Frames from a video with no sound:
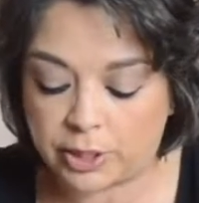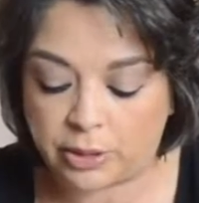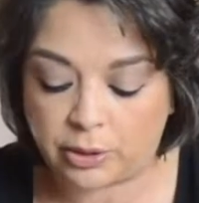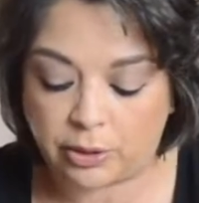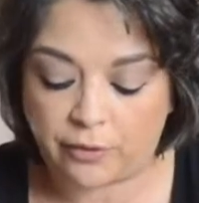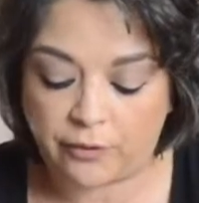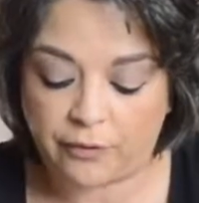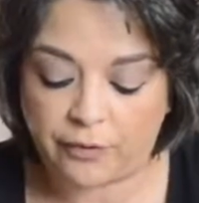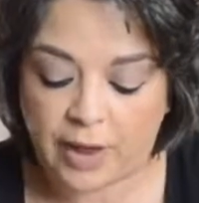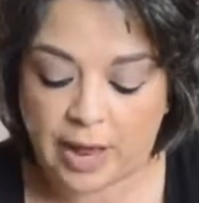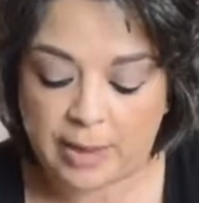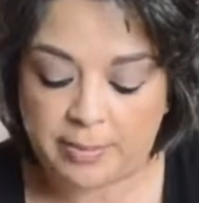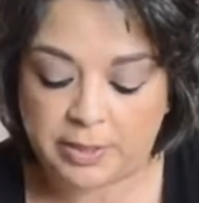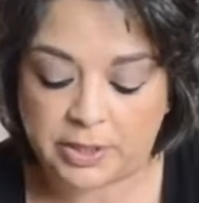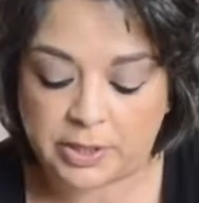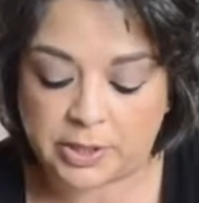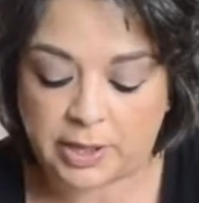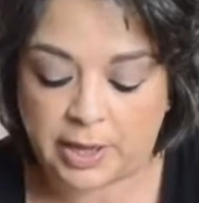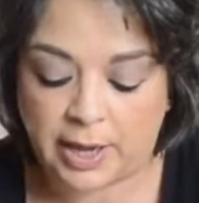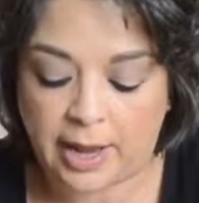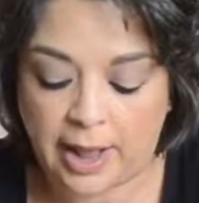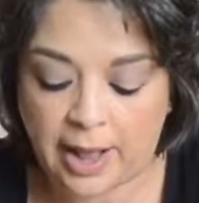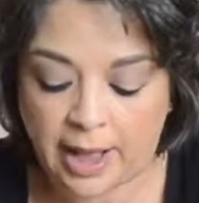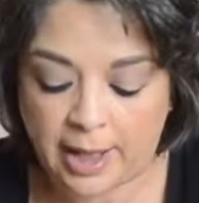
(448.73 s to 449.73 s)
and your family's
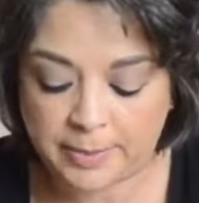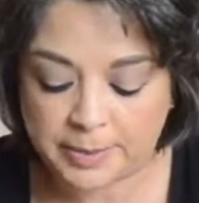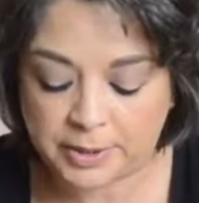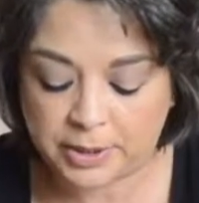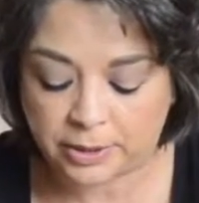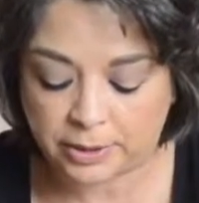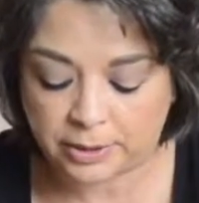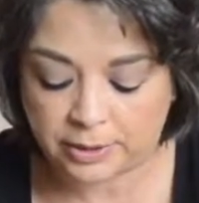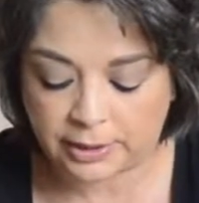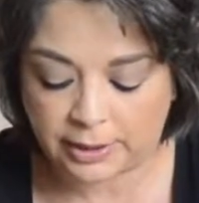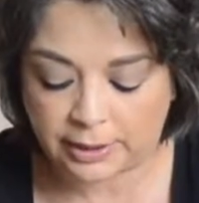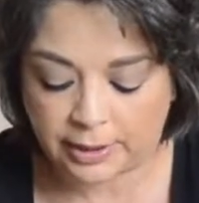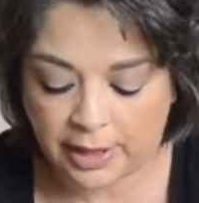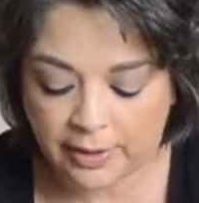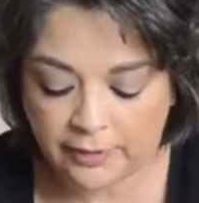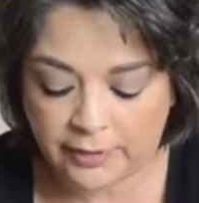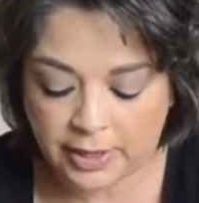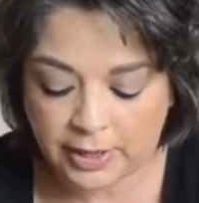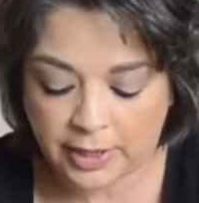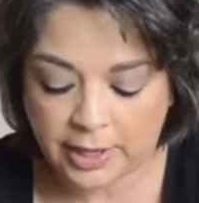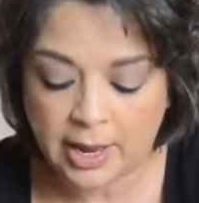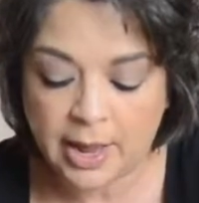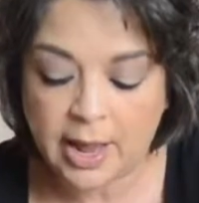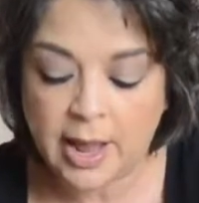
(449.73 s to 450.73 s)
going to absolutely love
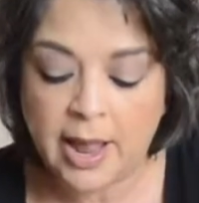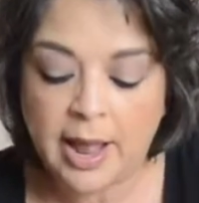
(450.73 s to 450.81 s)
it.